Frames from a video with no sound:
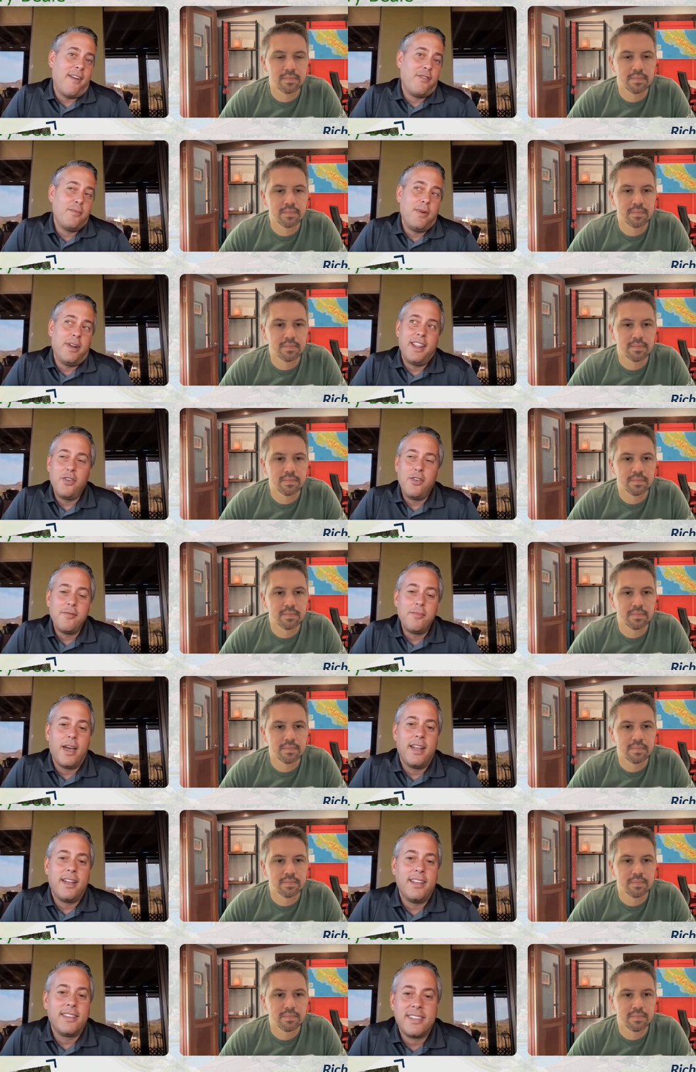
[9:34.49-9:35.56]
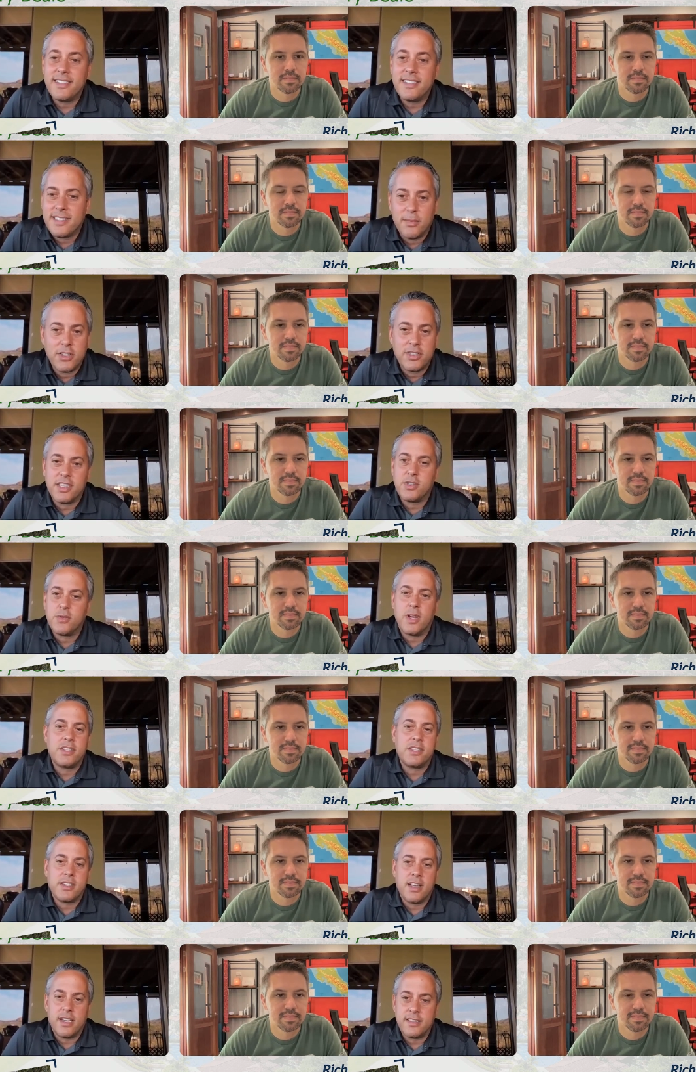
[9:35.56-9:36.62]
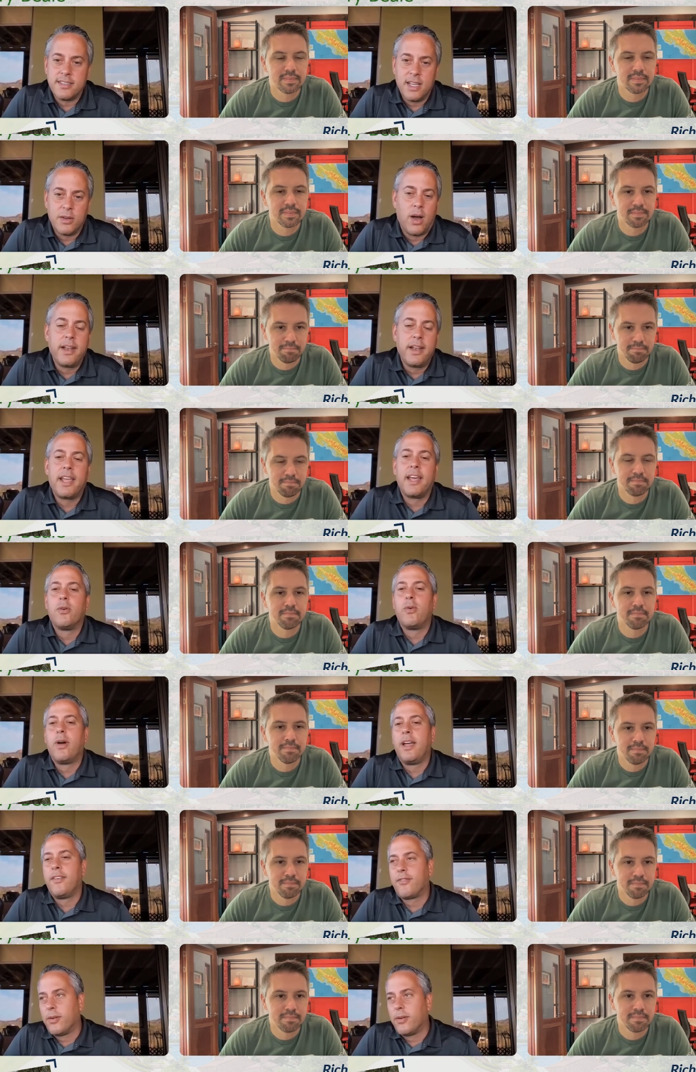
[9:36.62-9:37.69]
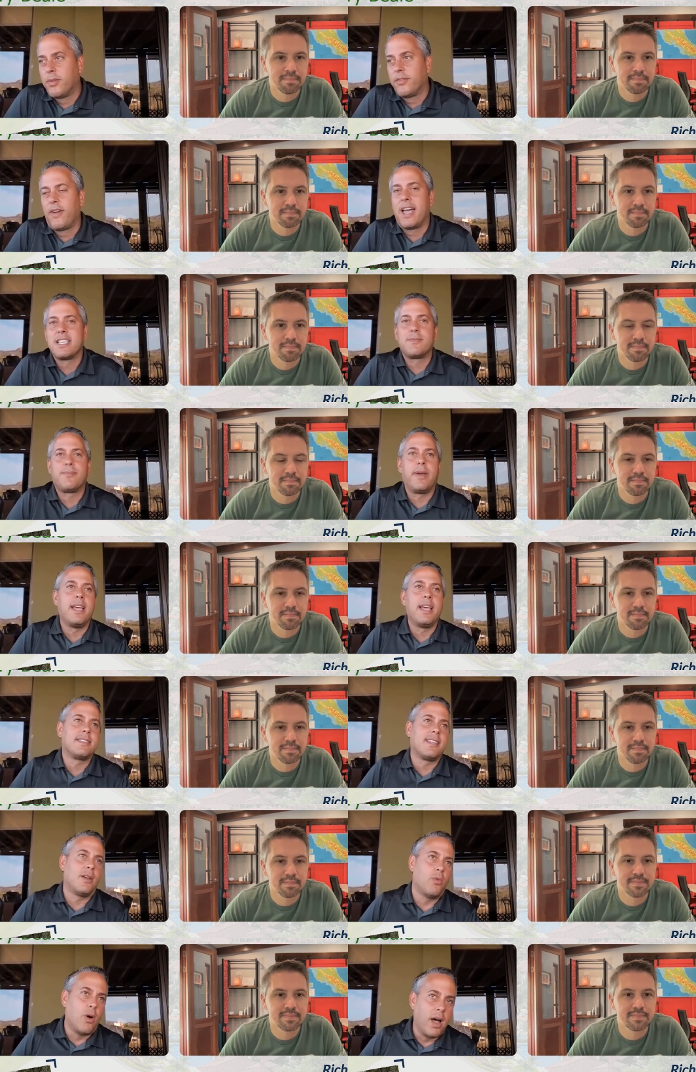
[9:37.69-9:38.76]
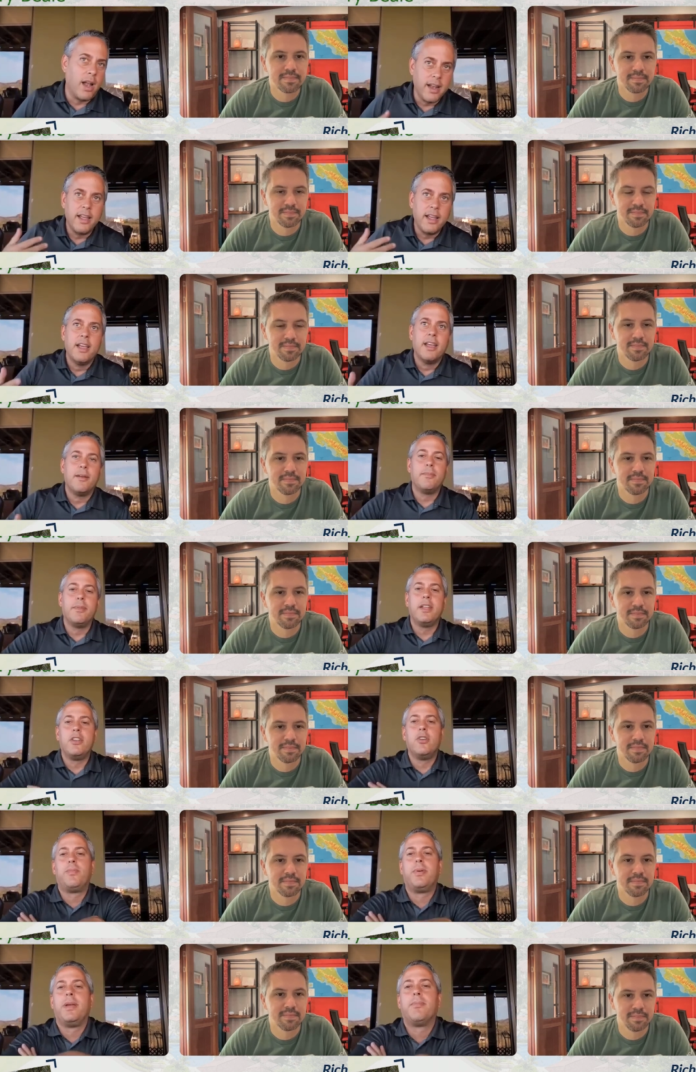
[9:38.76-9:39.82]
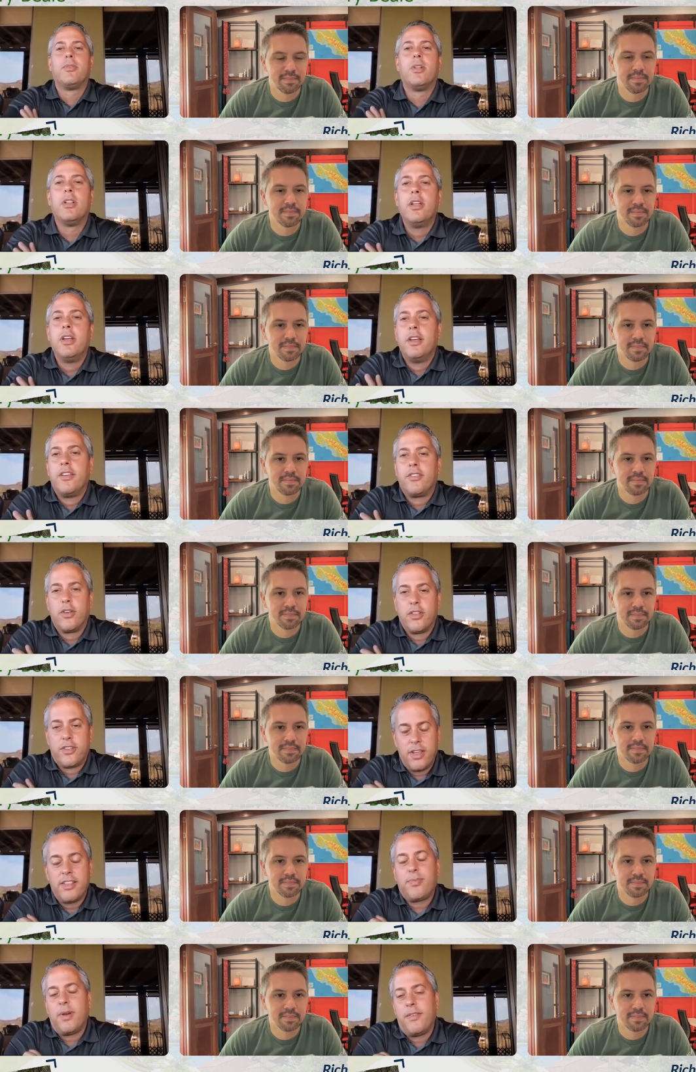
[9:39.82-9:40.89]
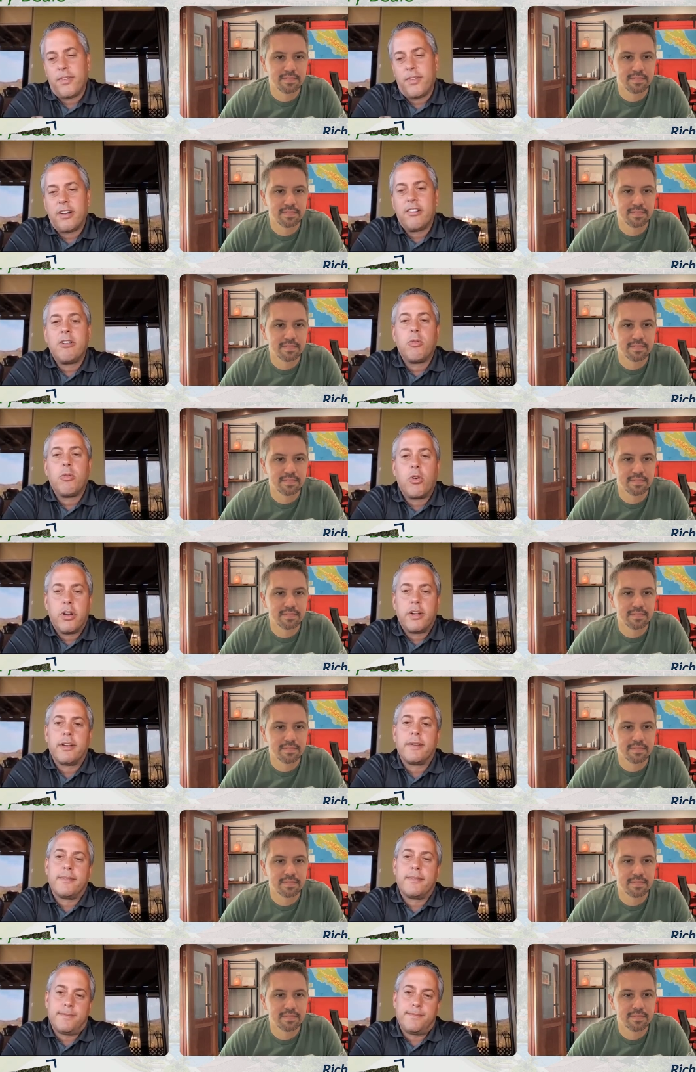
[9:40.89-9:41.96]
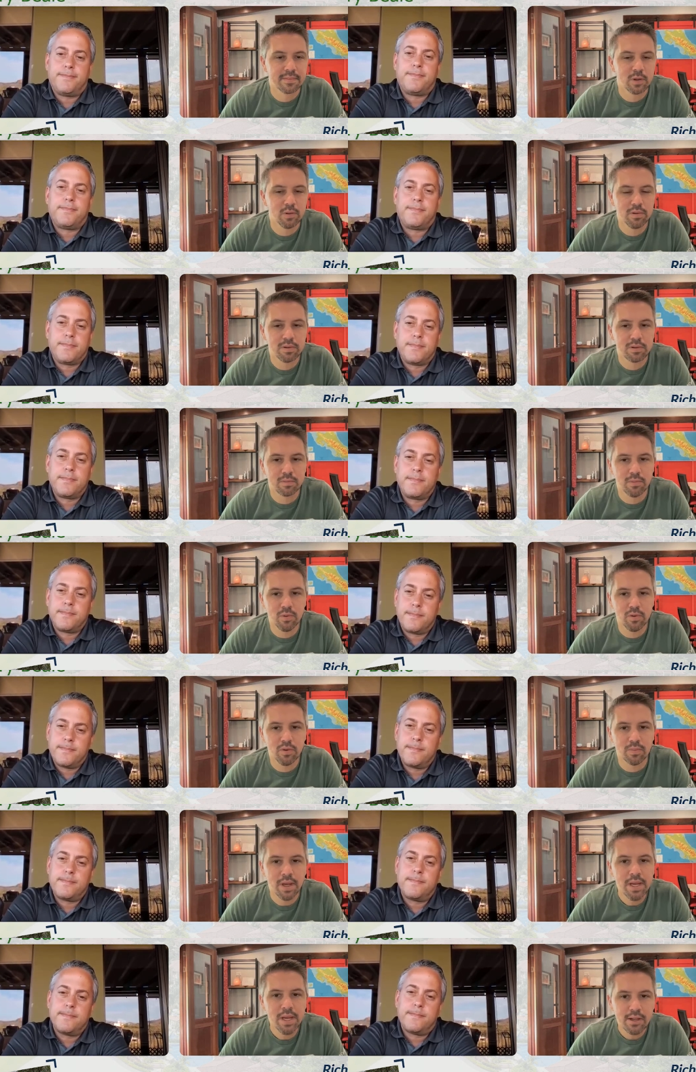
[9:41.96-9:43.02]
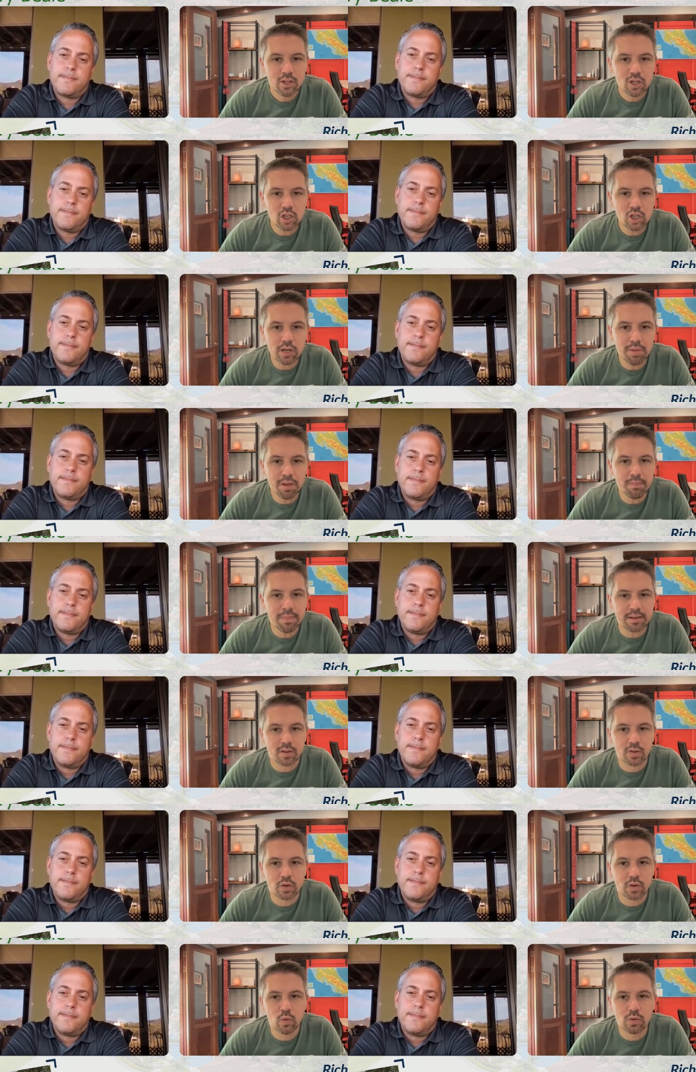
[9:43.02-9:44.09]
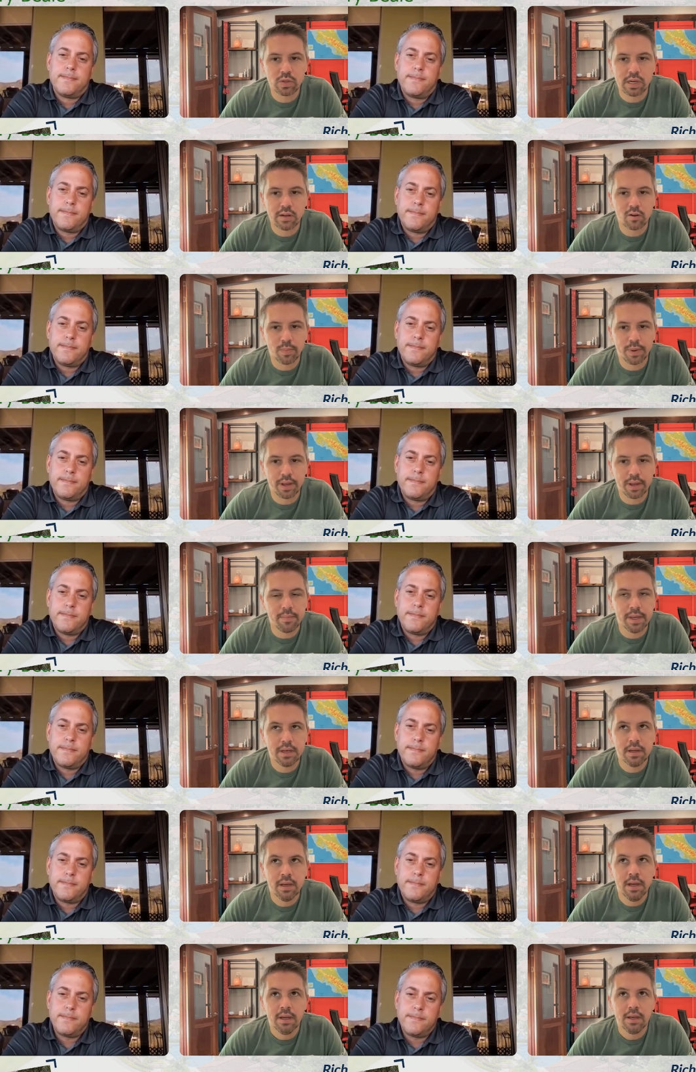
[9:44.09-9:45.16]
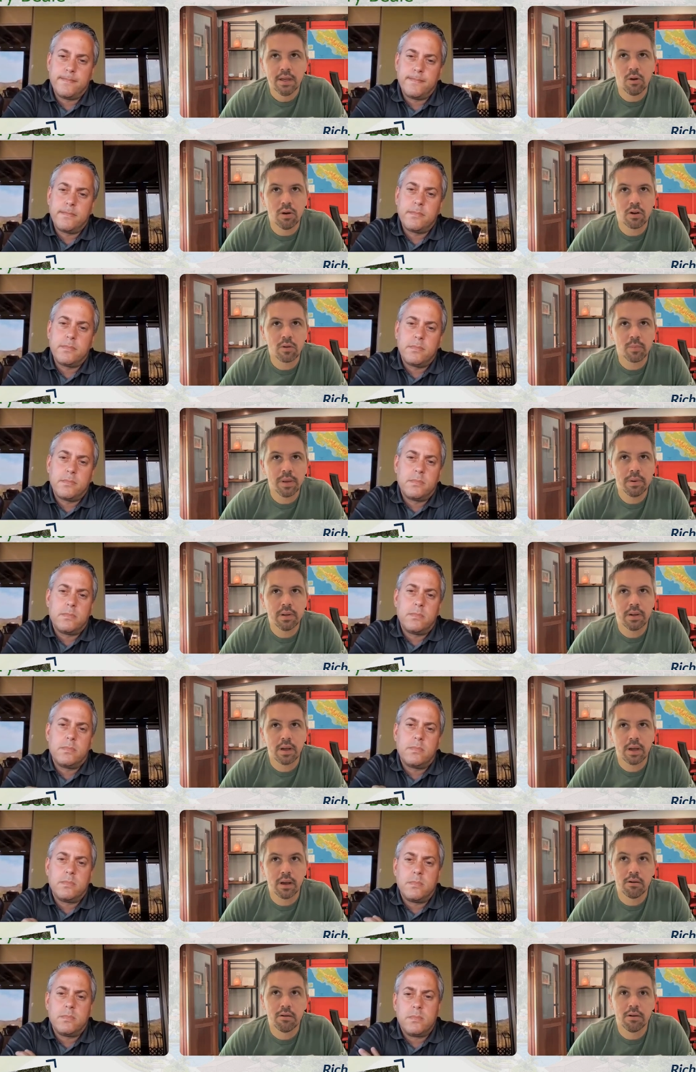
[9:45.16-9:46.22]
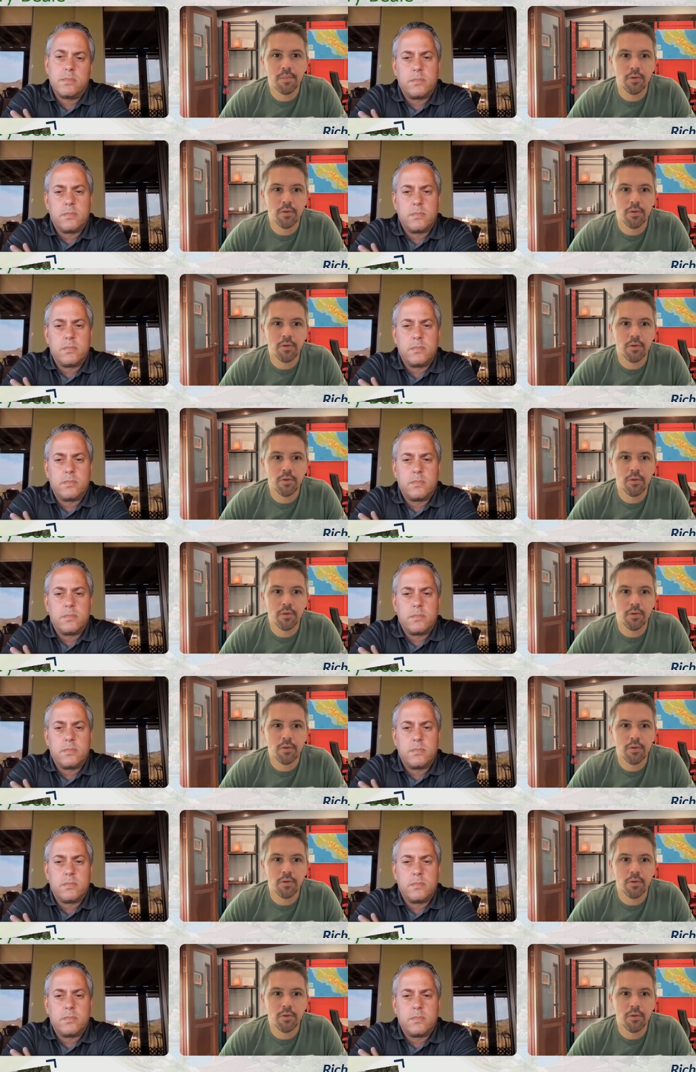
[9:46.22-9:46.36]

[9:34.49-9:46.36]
Speaker 1: everybody that we met is in a similar situation as us. They wanted to get away from the fast pace. They wanted to meet new people.
Speaker 2: So it's it's been very rewarding. Awesome, awesome. Just jumping back to schools a little bit. I mean, you know, a lot of people are like, "Oh, I'm